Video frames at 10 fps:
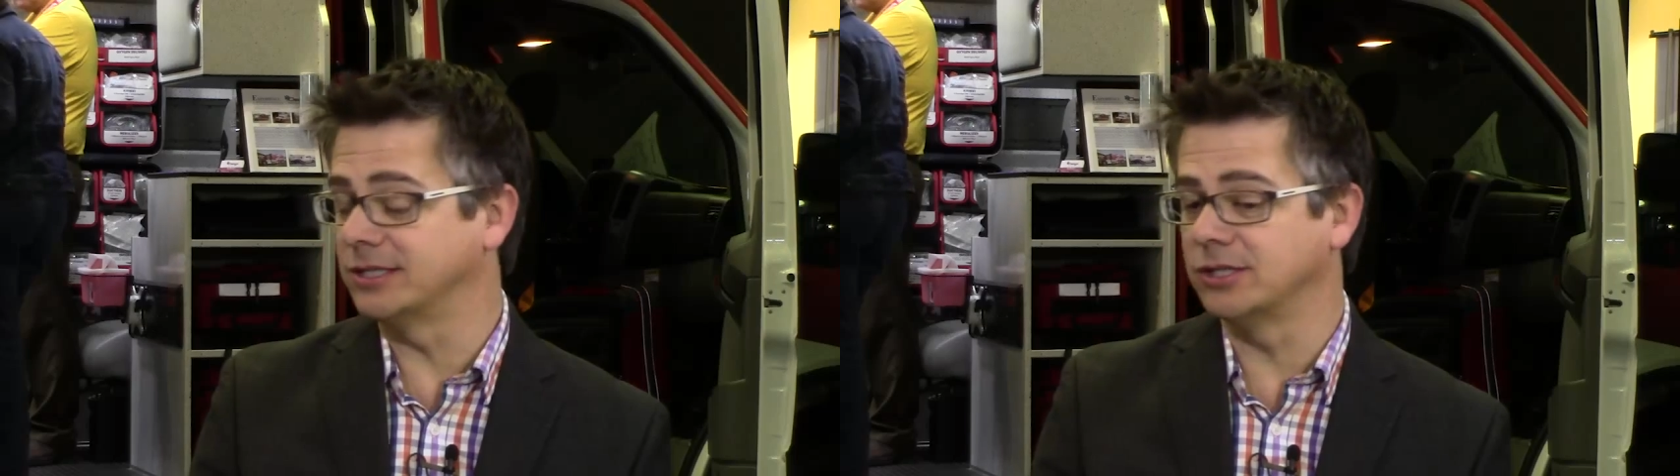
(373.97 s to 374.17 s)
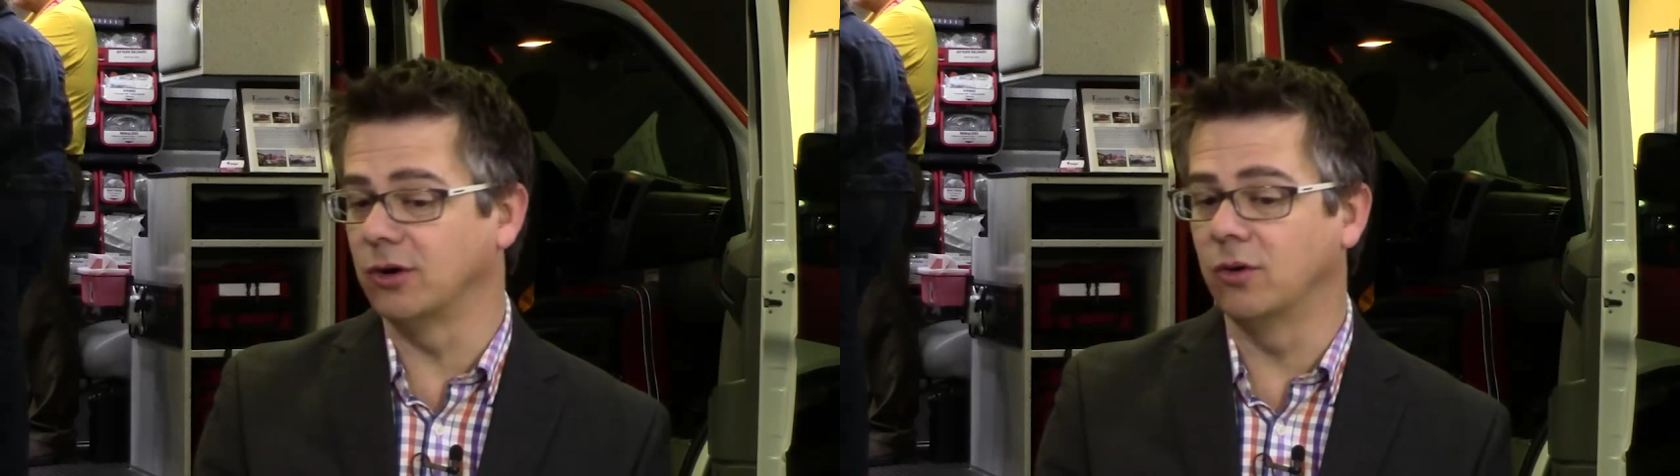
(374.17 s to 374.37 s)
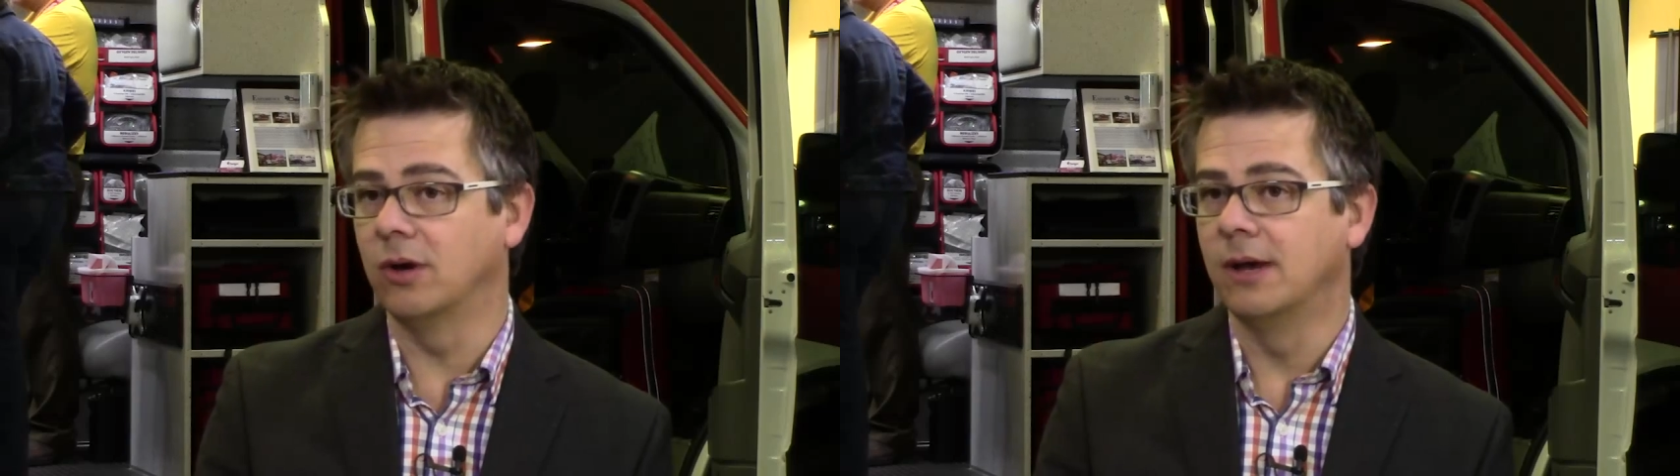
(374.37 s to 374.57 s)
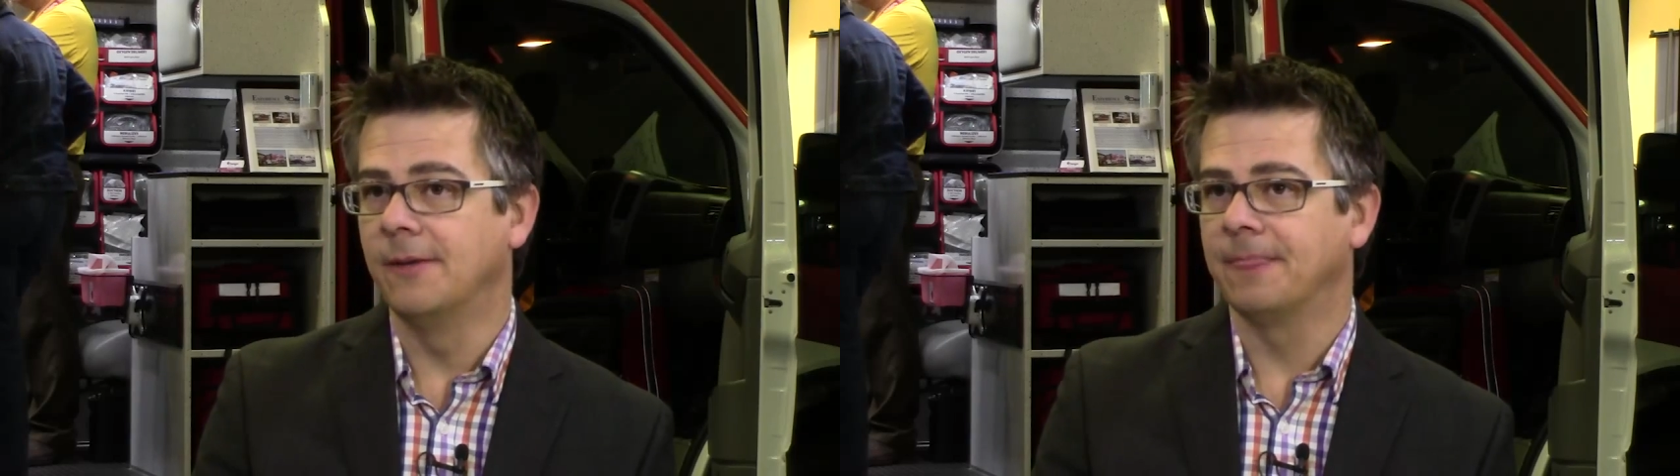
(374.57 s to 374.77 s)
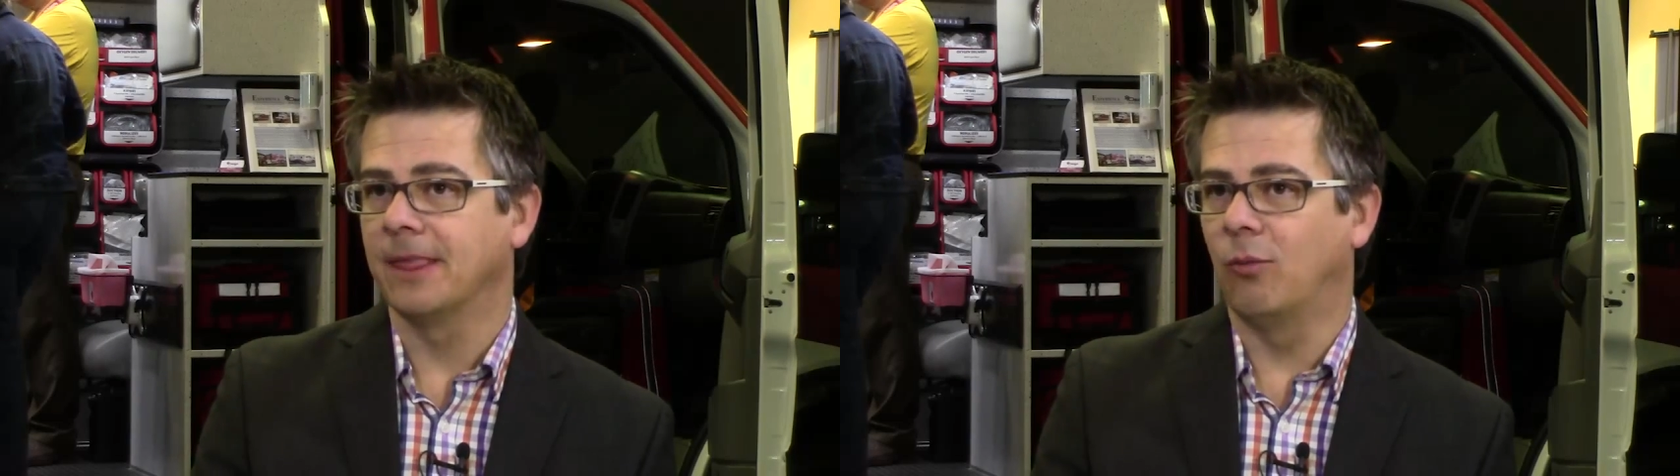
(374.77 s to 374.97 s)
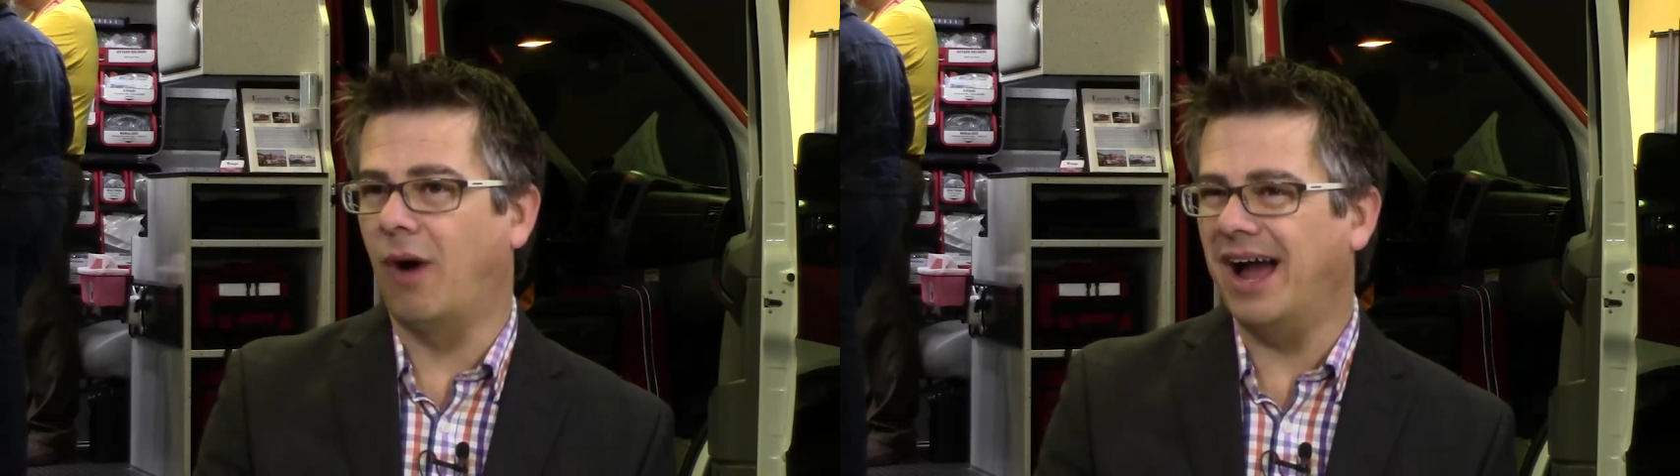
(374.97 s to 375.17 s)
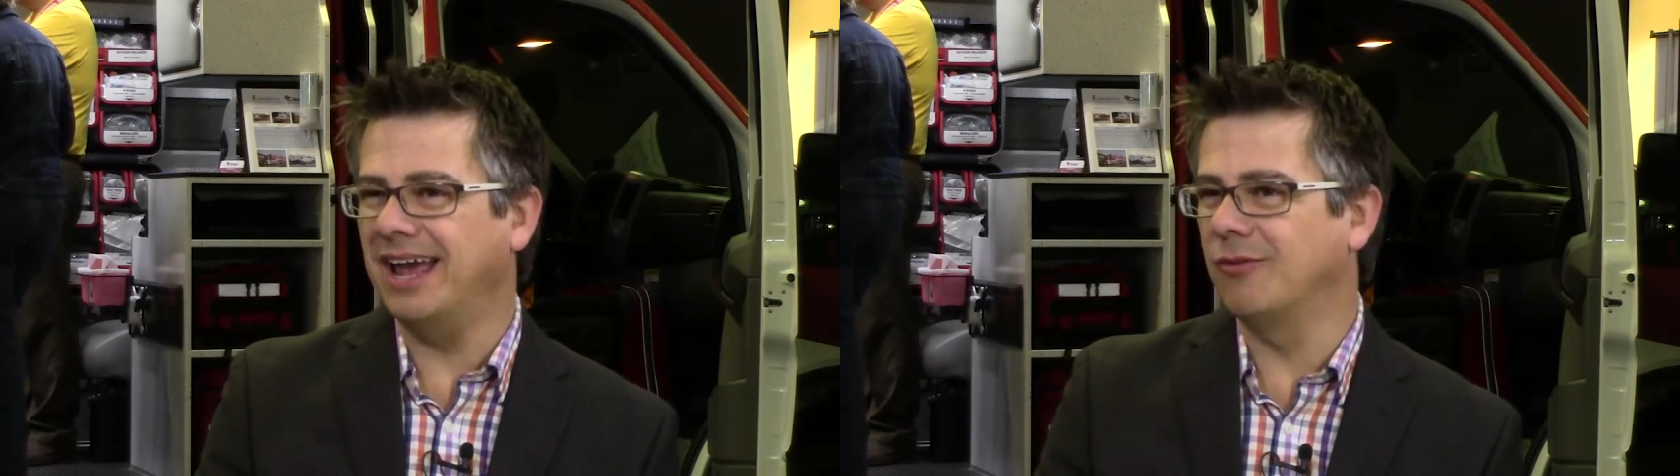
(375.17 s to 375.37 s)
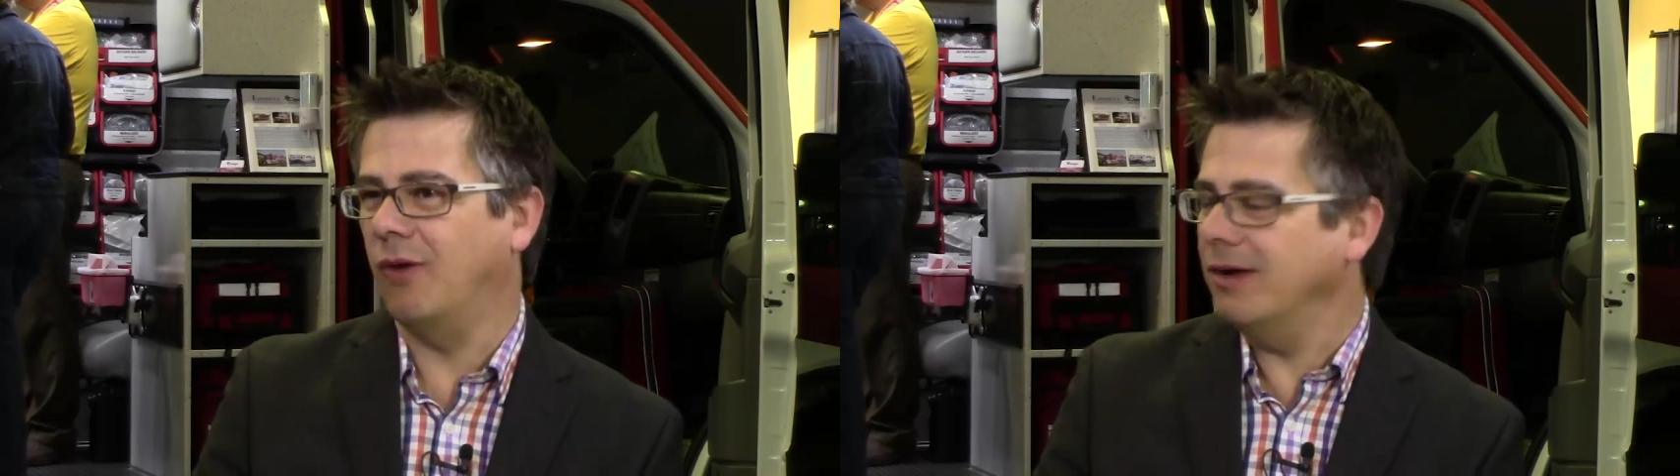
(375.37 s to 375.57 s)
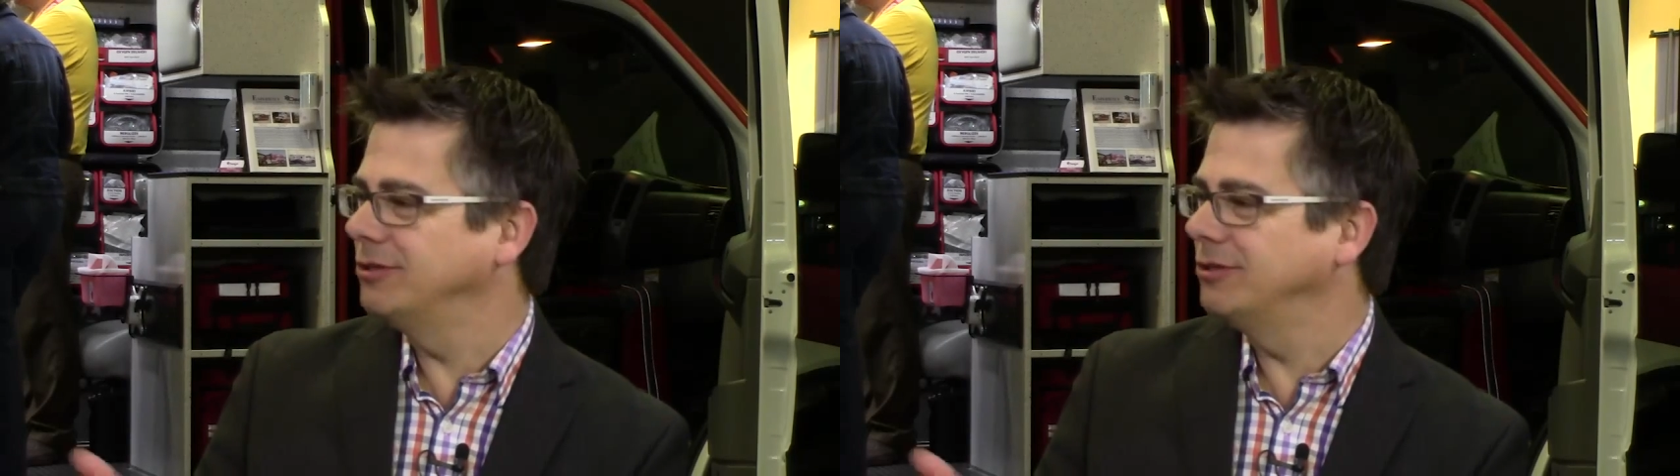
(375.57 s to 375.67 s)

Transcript: So why